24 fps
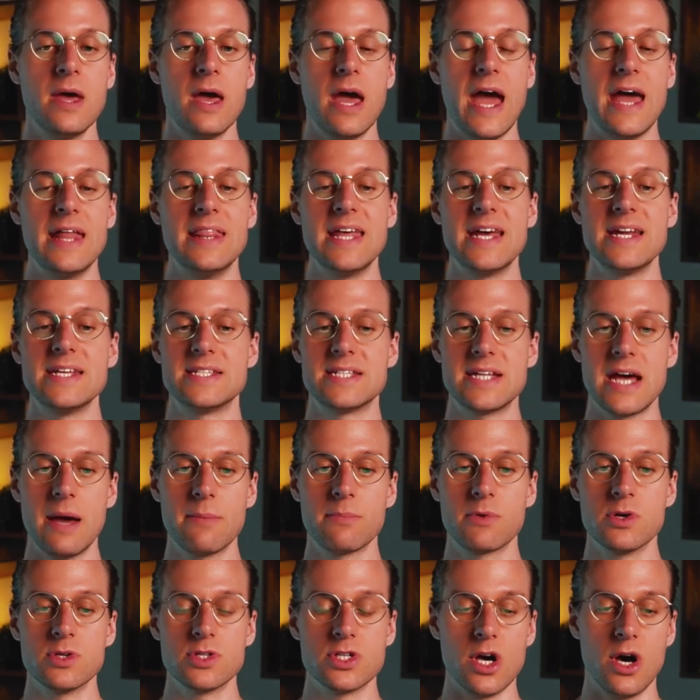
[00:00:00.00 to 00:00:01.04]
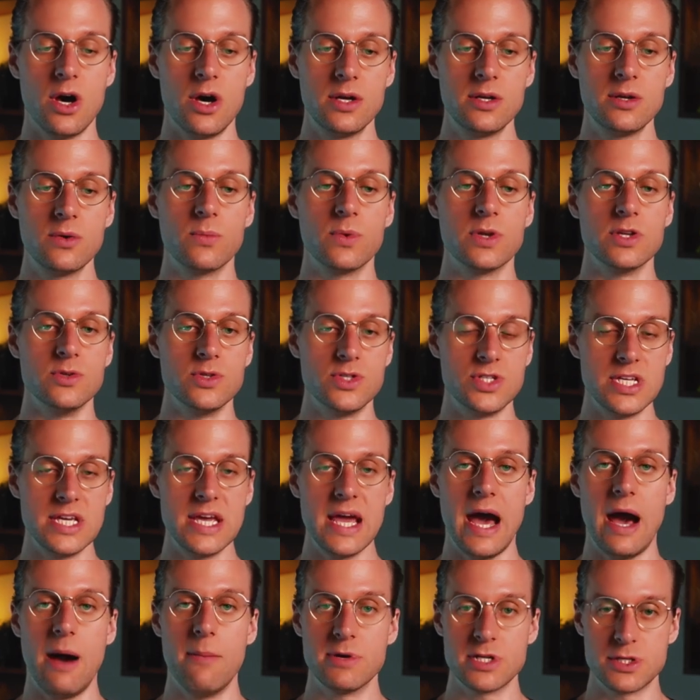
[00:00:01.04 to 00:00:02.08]
And then as time goes on, when you see
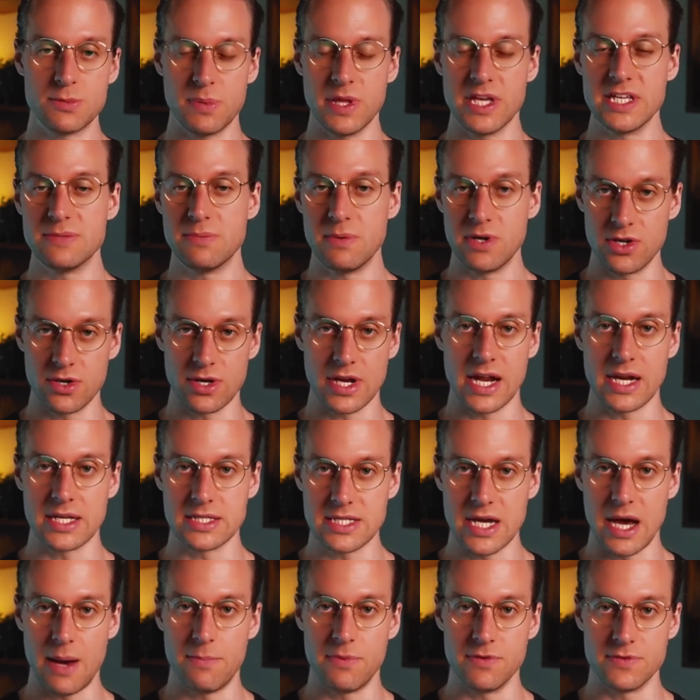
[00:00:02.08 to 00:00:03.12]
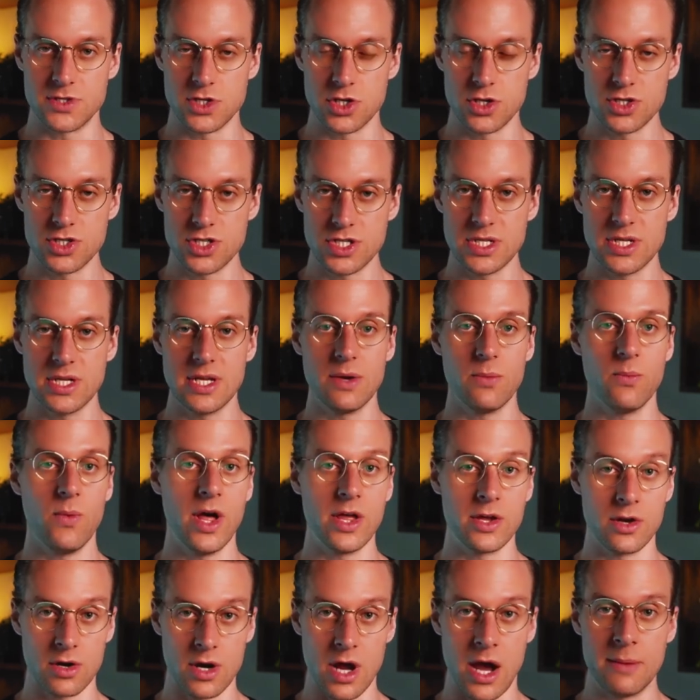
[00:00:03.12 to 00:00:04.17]
how much placement you're getting top of search while
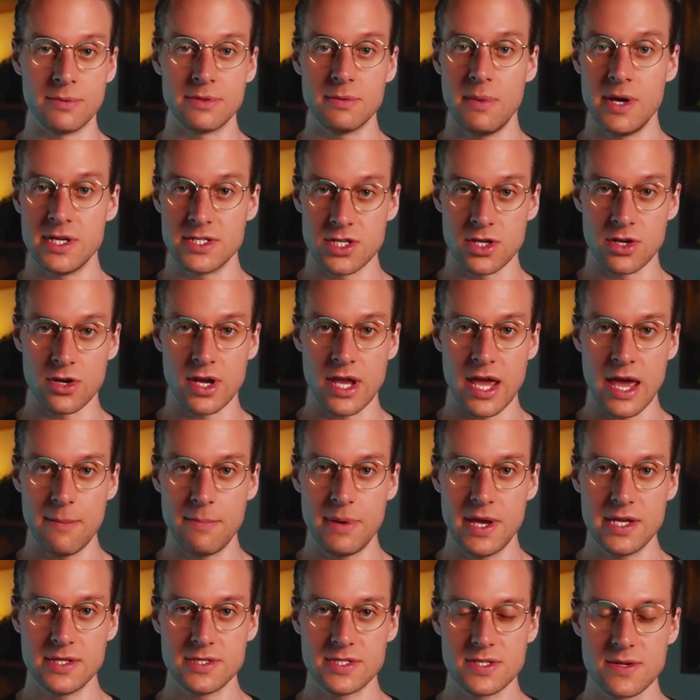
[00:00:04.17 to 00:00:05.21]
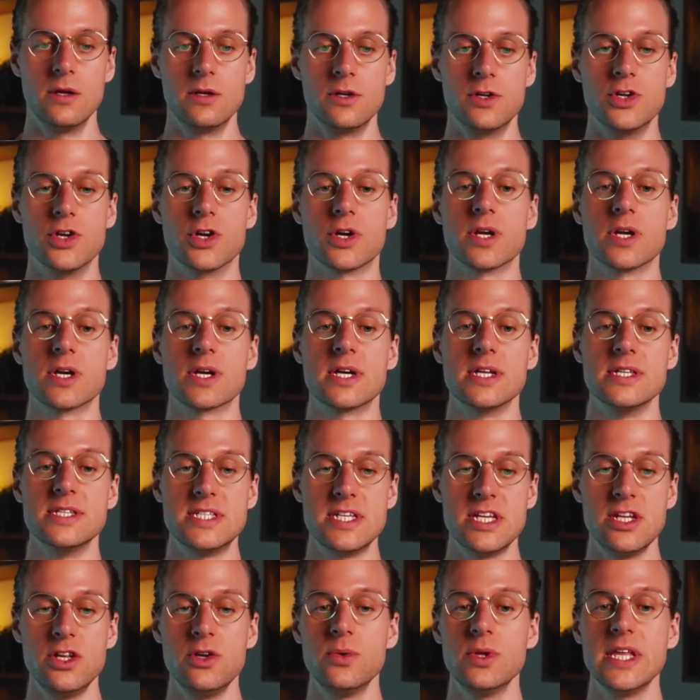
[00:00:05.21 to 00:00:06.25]
you're optimizing your campaigns, you're gonna
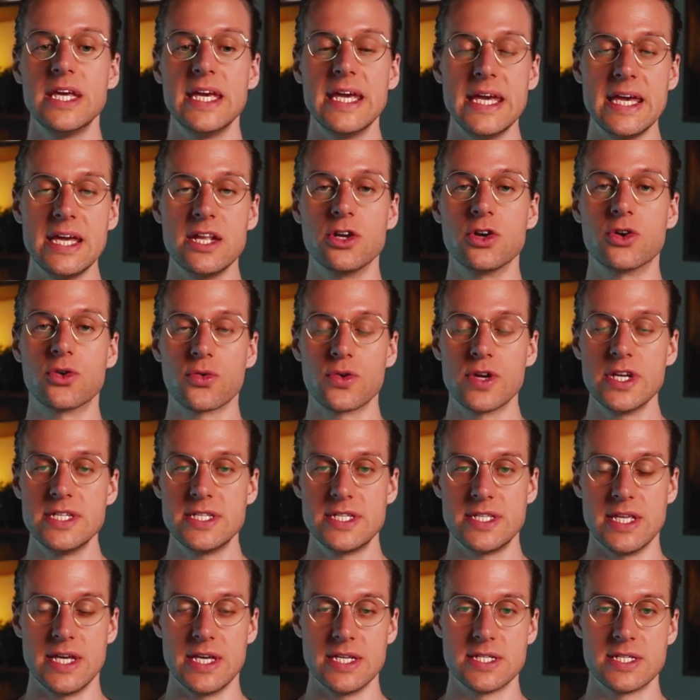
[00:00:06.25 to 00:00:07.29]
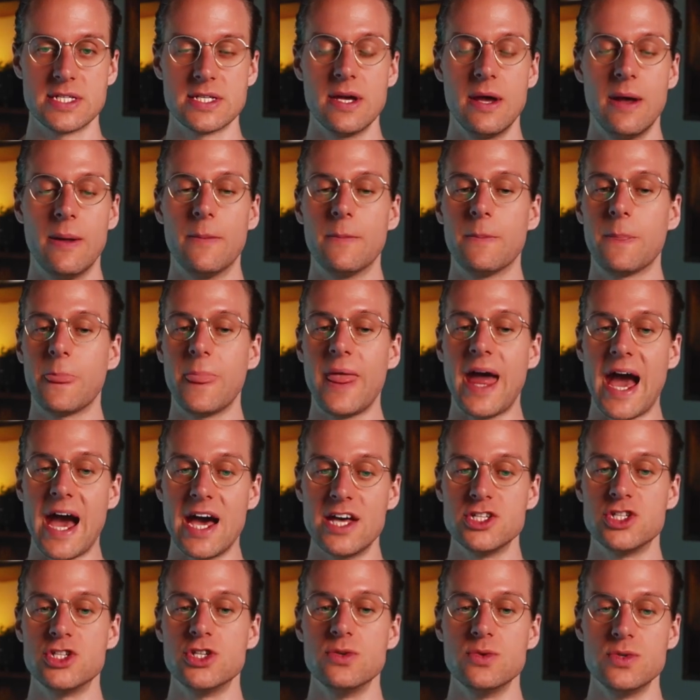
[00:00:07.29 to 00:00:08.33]
continually increase this
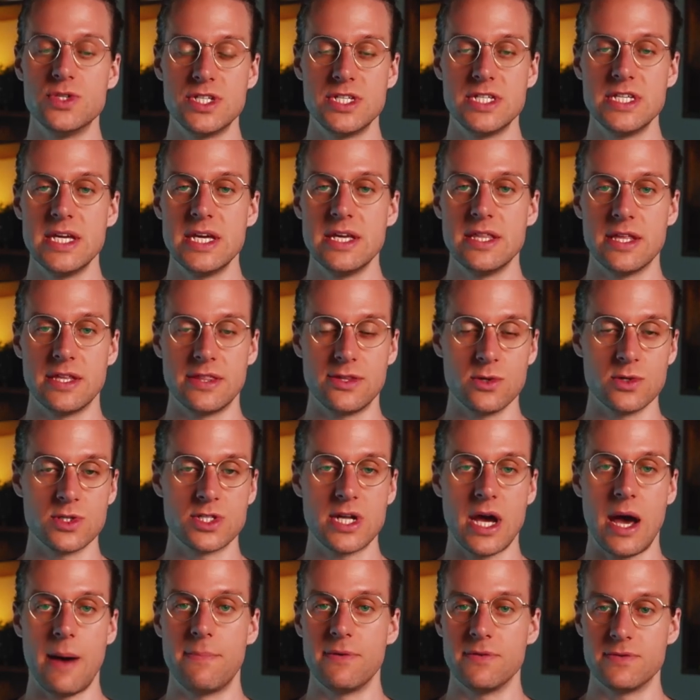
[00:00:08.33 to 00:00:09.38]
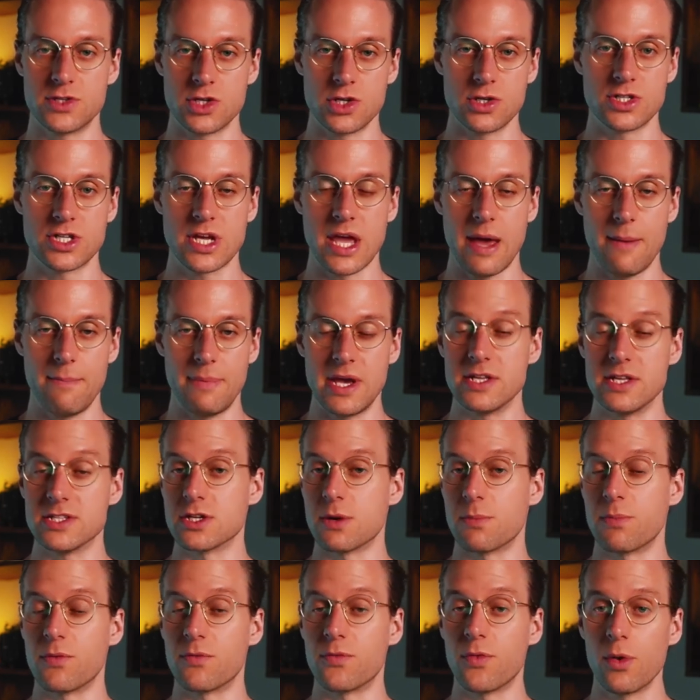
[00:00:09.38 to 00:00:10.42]
as you see that those top of search campaigns are
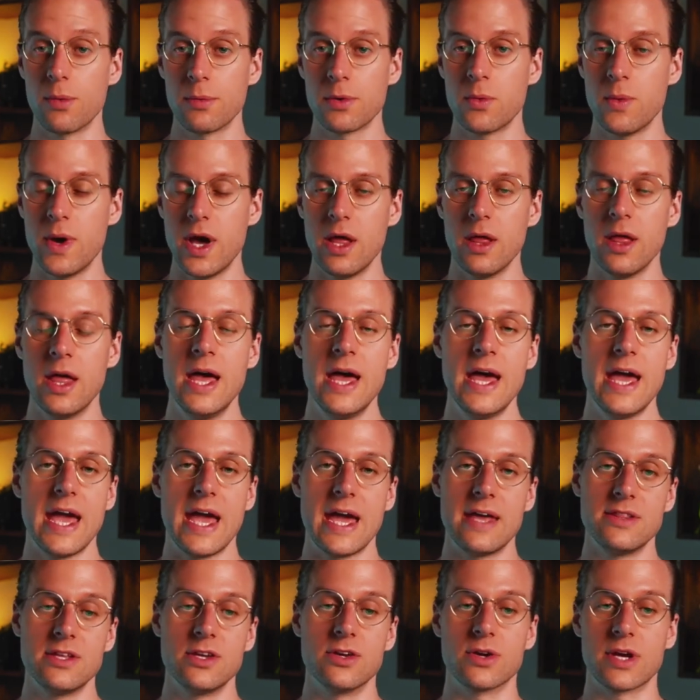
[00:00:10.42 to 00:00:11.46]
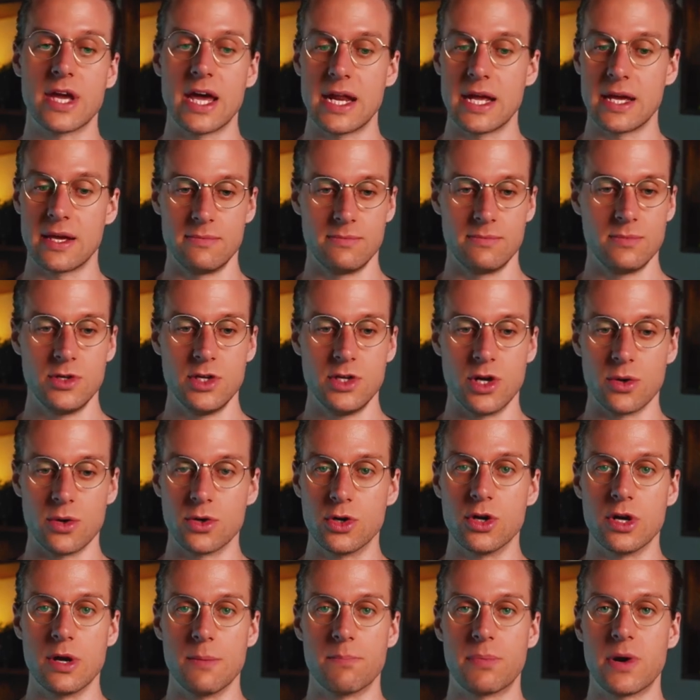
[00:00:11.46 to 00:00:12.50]
performing well and that you're getting,
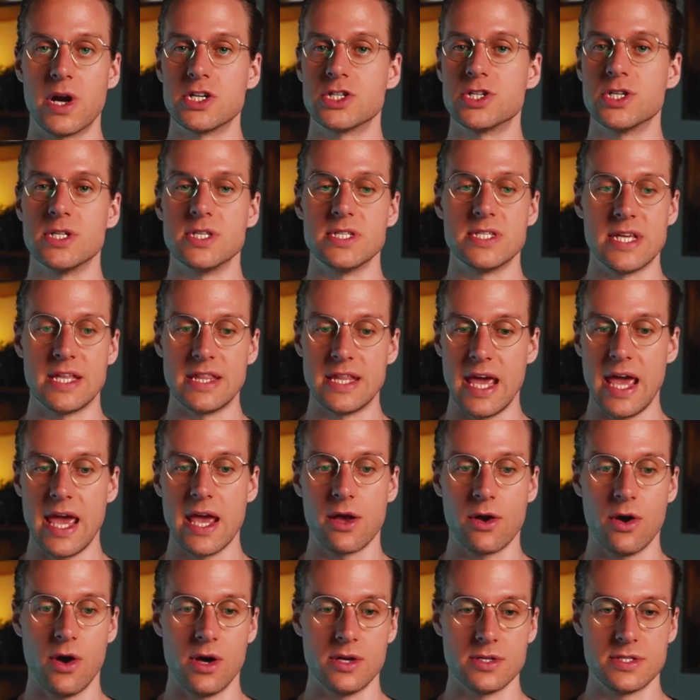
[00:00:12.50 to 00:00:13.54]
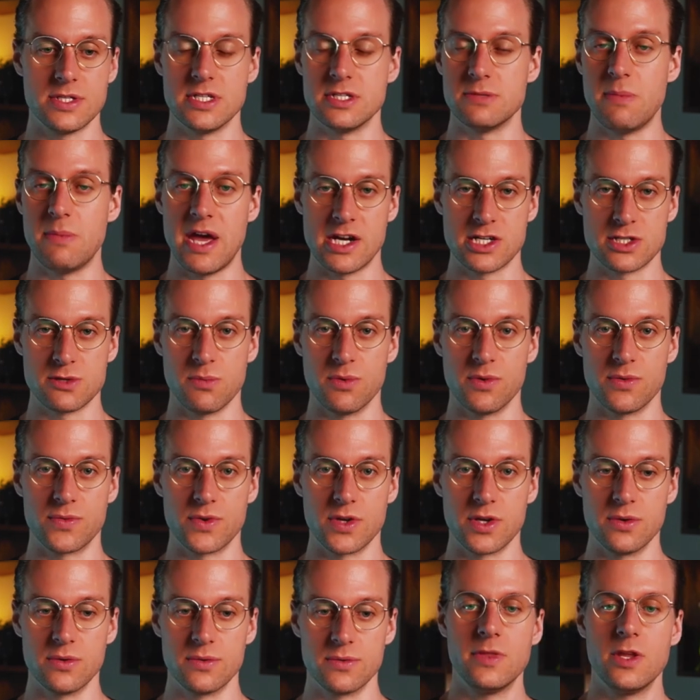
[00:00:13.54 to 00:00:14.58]
good impressions and the ACoS is manageable for
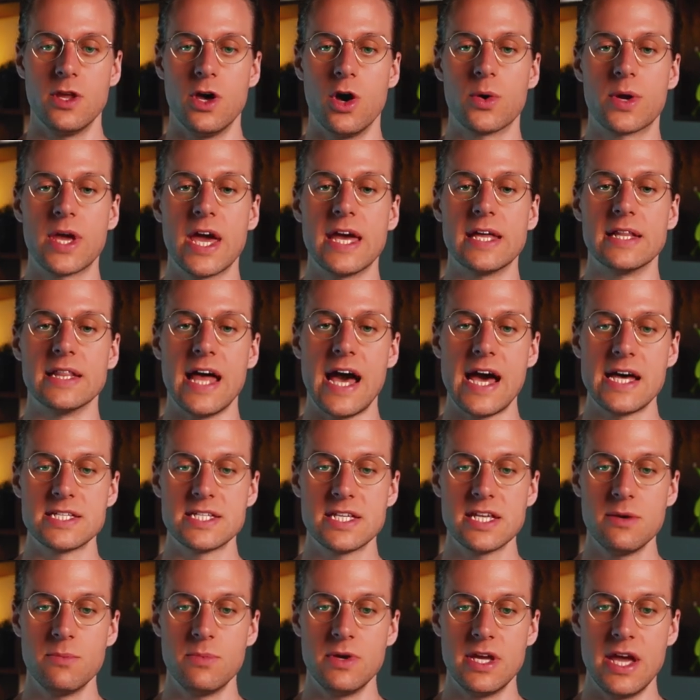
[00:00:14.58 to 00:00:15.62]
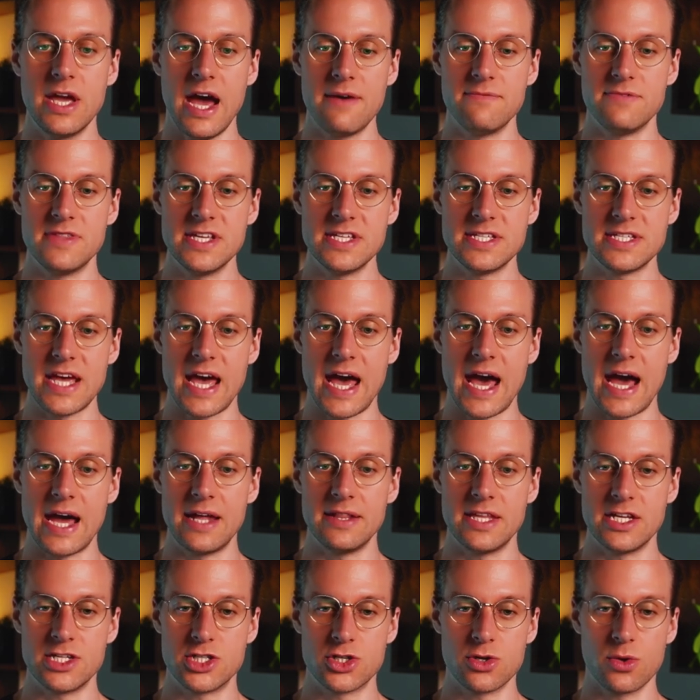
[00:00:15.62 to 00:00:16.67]
you. Okay, and lastly, we have this
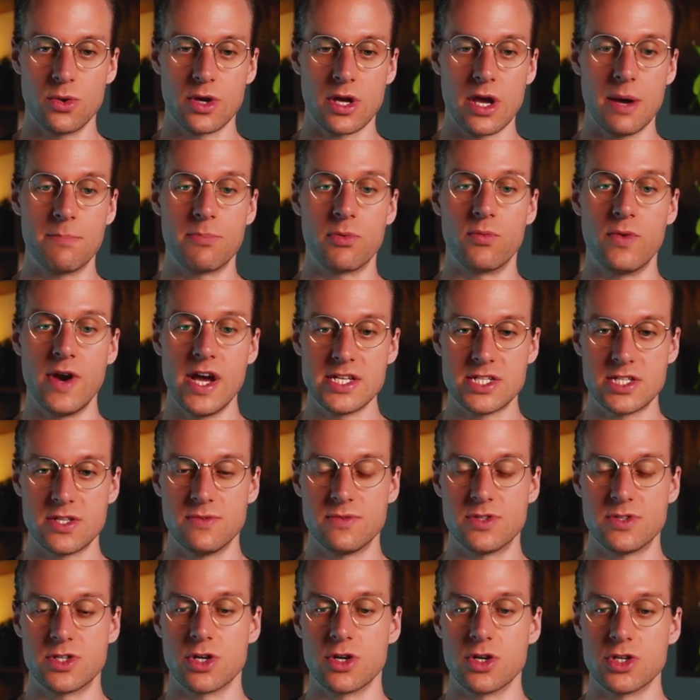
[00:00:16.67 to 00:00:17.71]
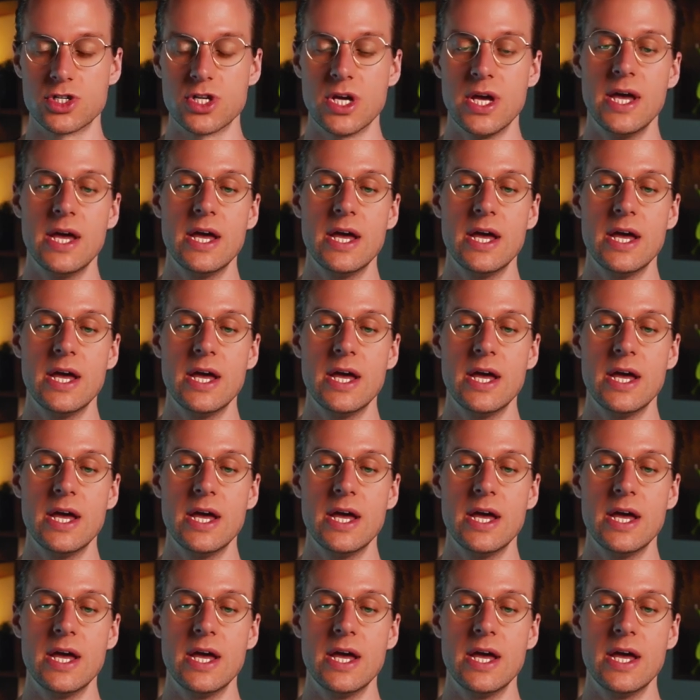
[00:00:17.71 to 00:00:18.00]
ad that's showing up rest of search.